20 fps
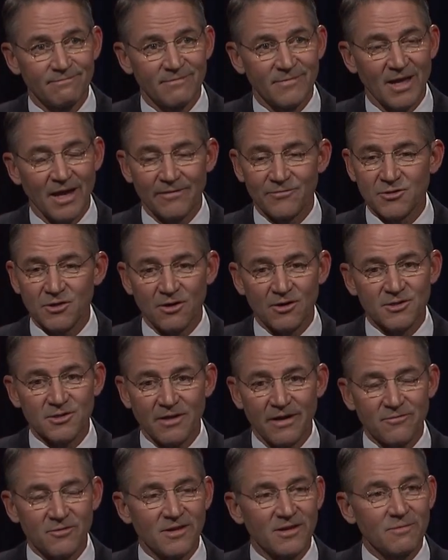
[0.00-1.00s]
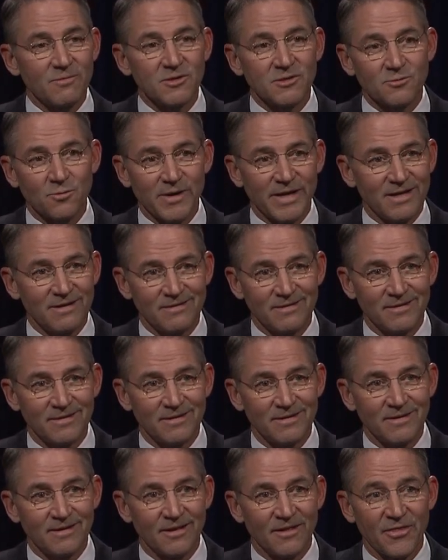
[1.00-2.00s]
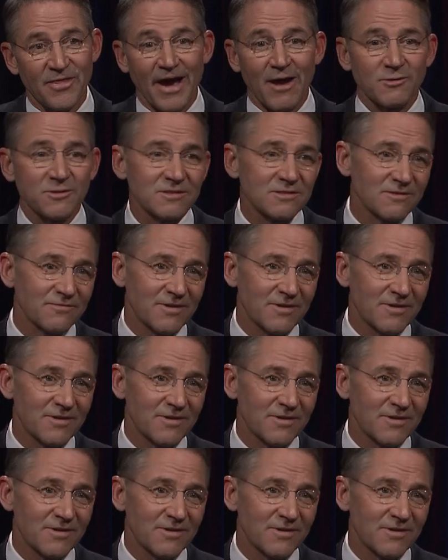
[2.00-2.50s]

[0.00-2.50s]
I've charged everything in between. Thousands